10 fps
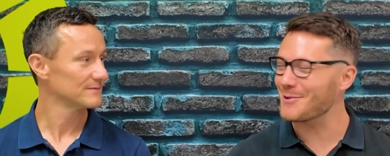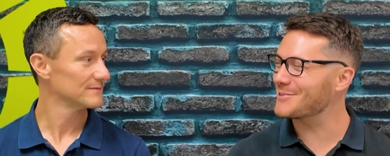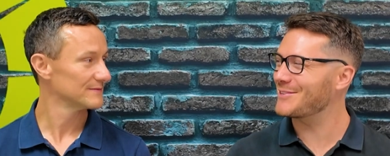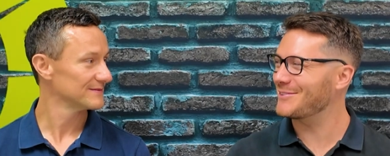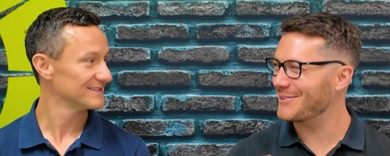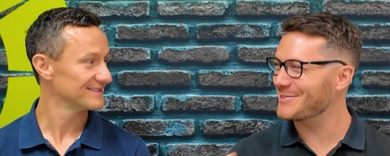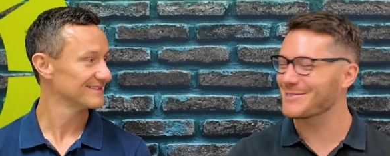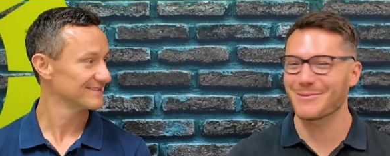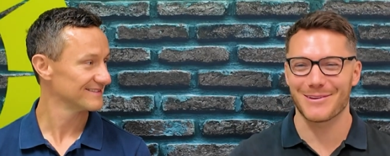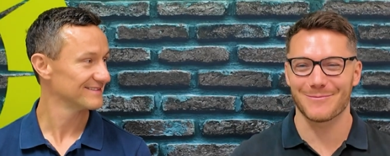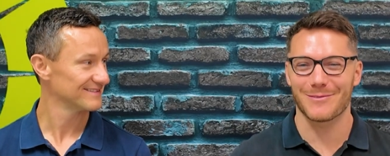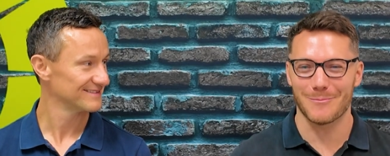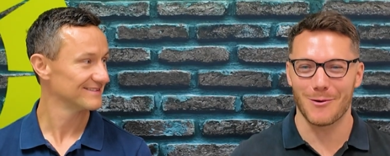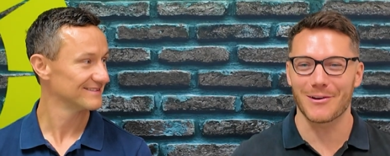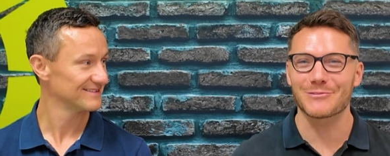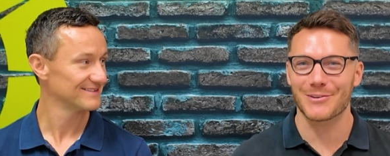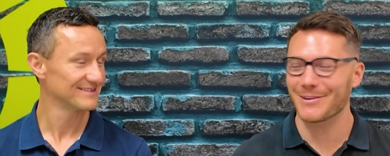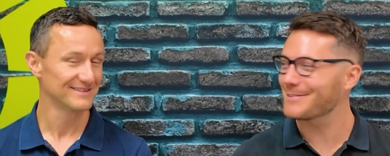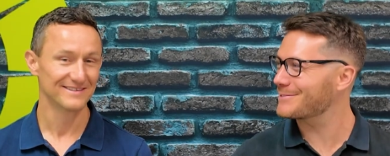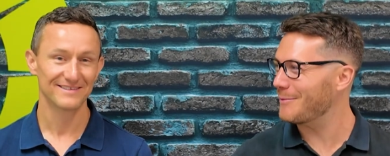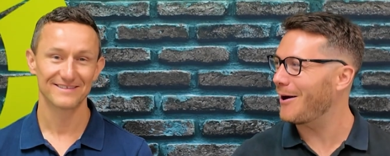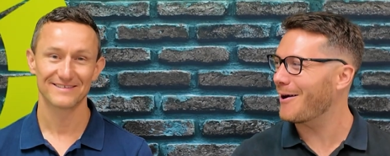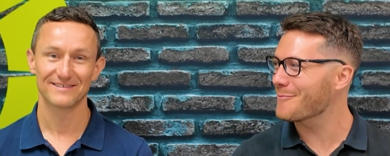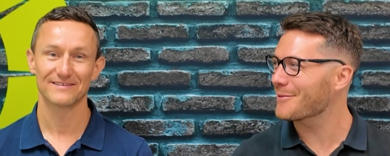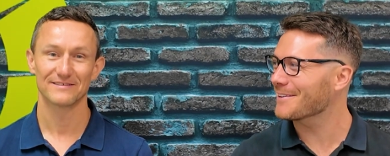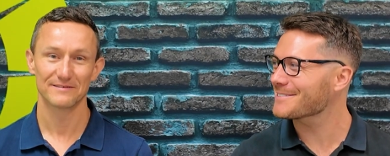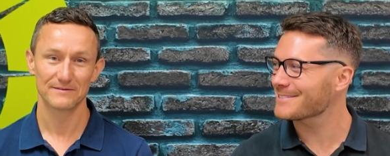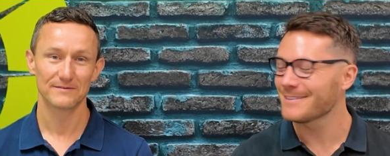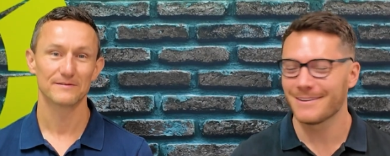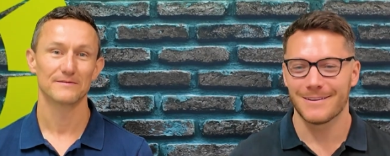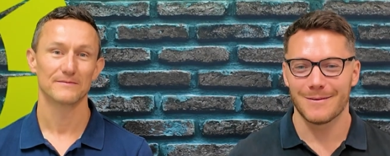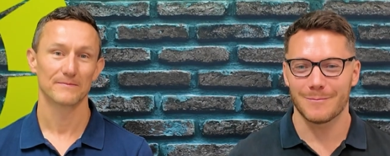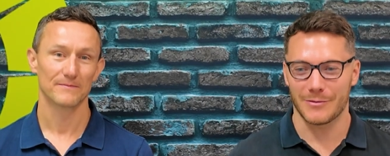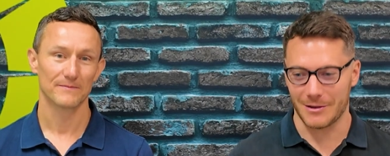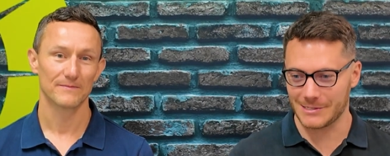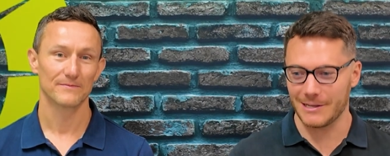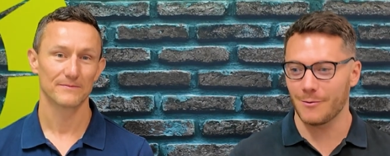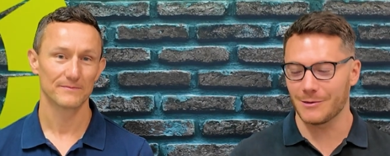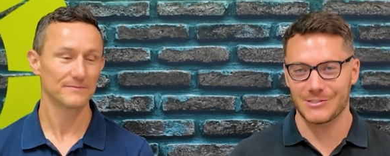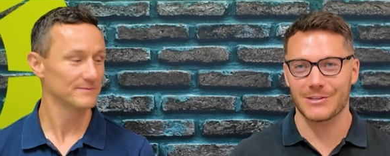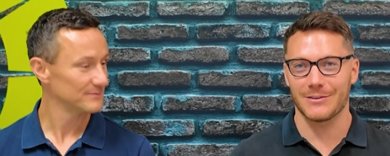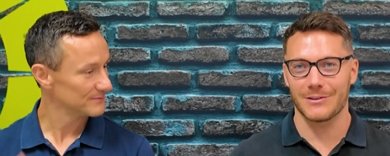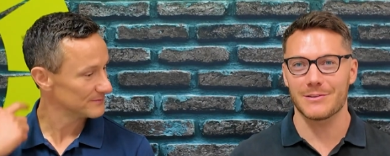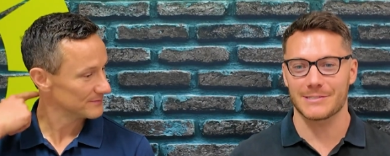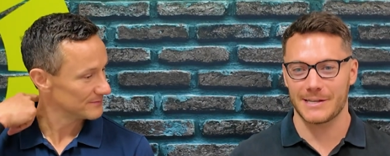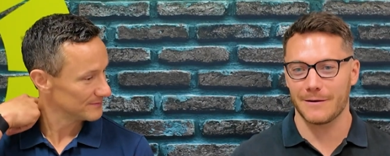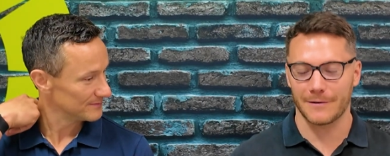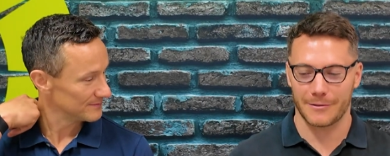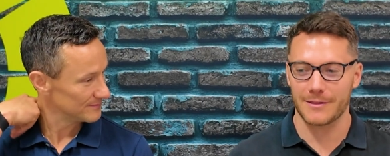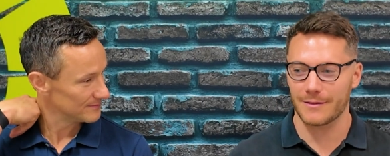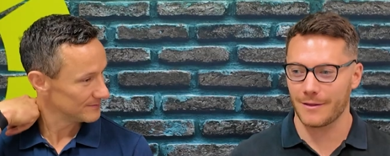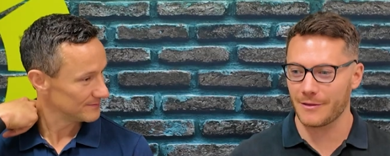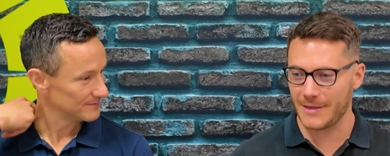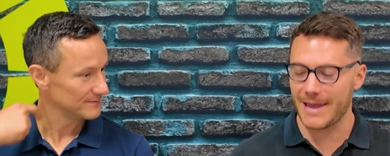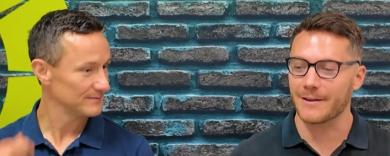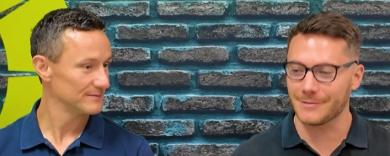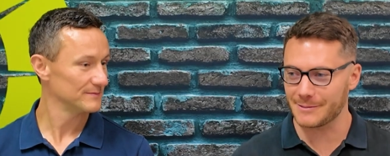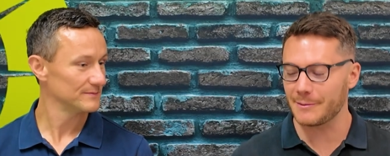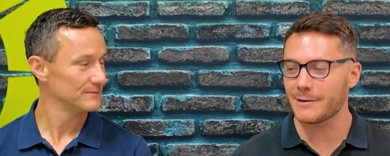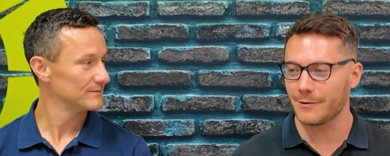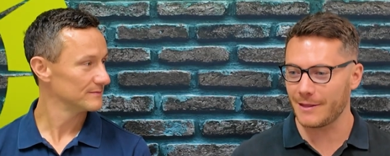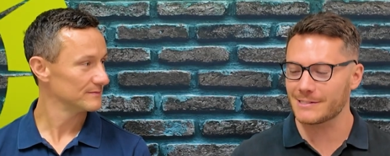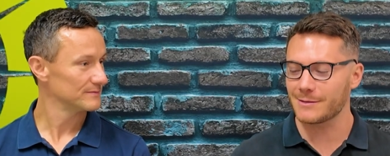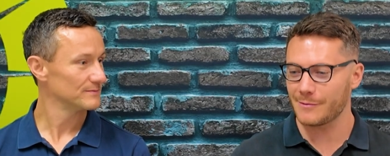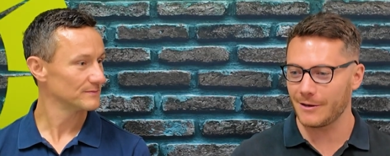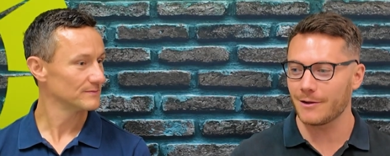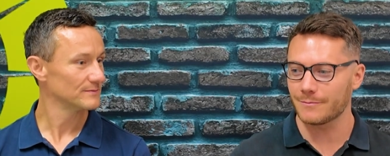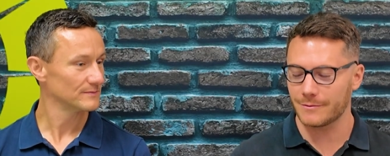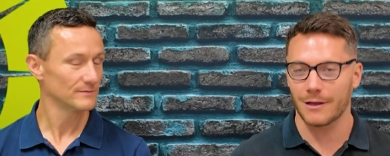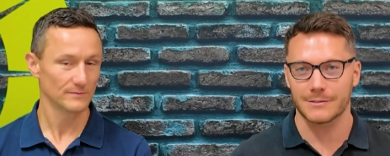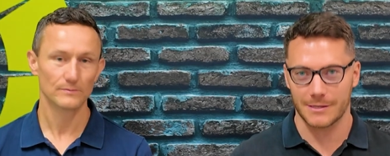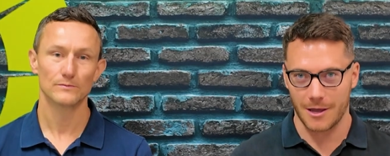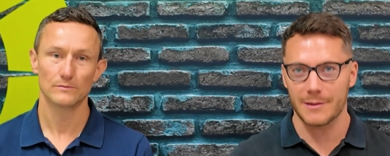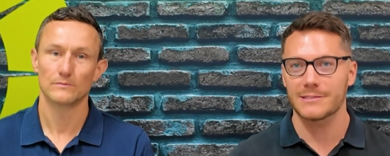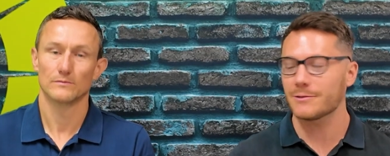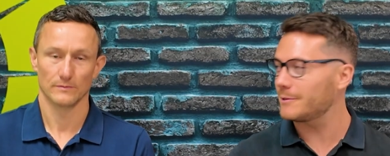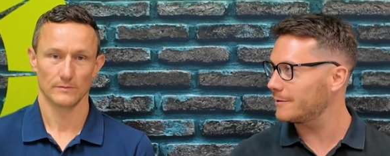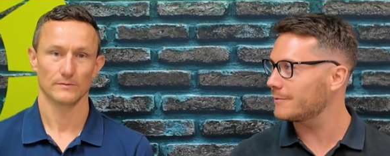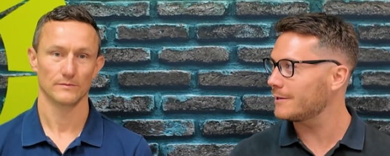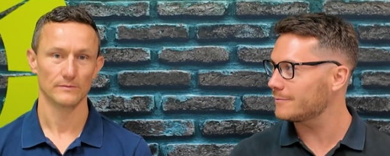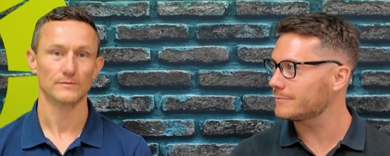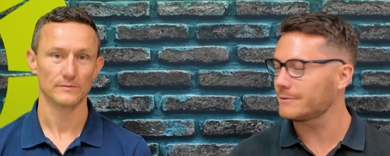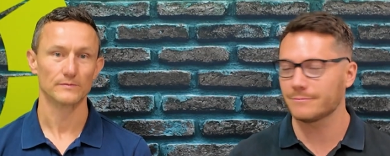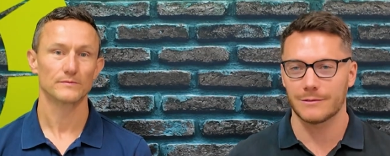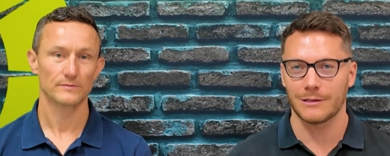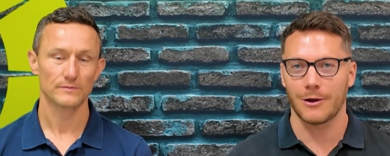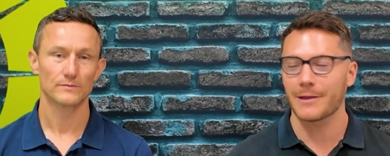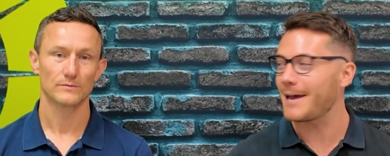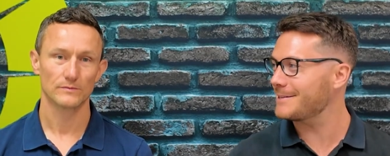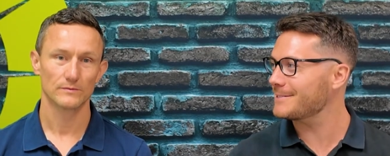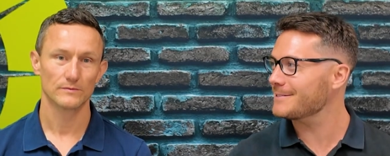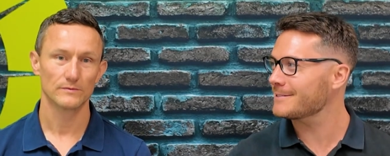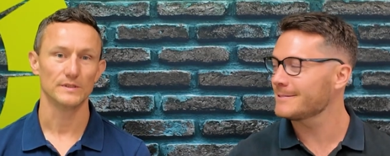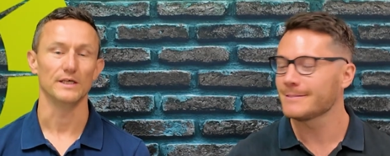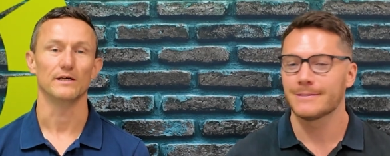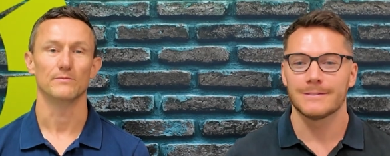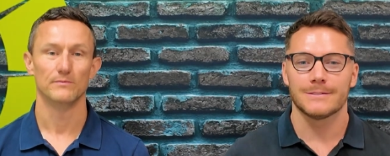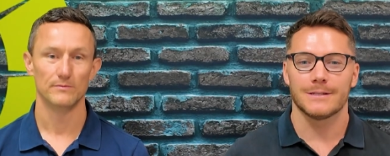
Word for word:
Speaker 1: person on doing some of the, the more intricate smart home things. But those little ones you can do yourself, and I think I think the aircon's a big one. That's something I like to go into in a, in a, in a lot of cases. Yeah.